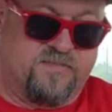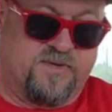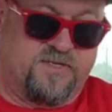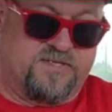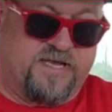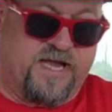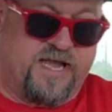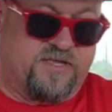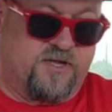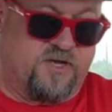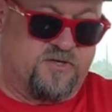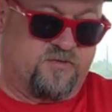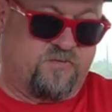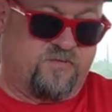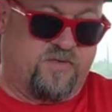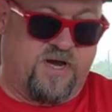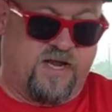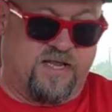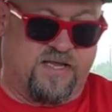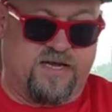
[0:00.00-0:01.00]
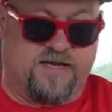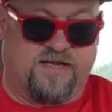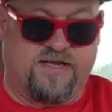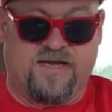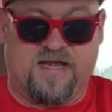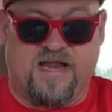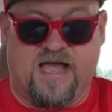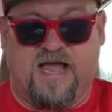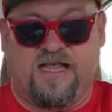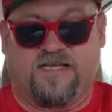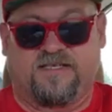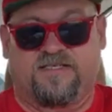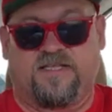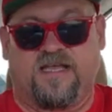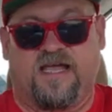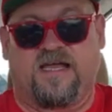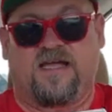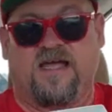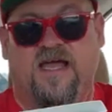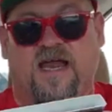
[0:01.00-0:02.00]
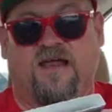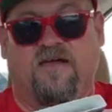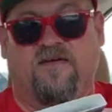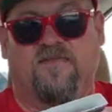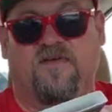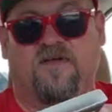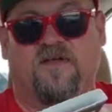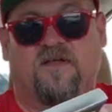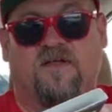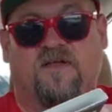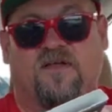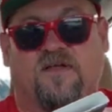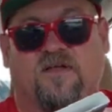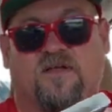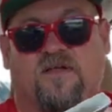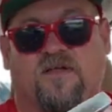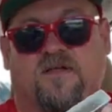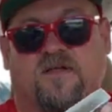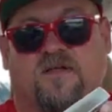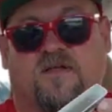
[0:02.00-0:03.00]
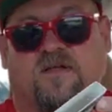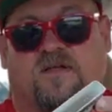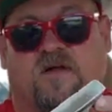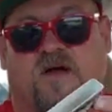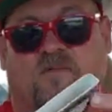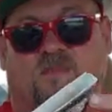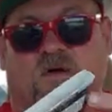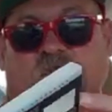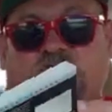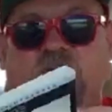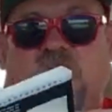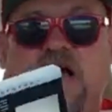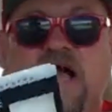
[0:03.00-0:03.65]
It's got those really nice, like, kind of almost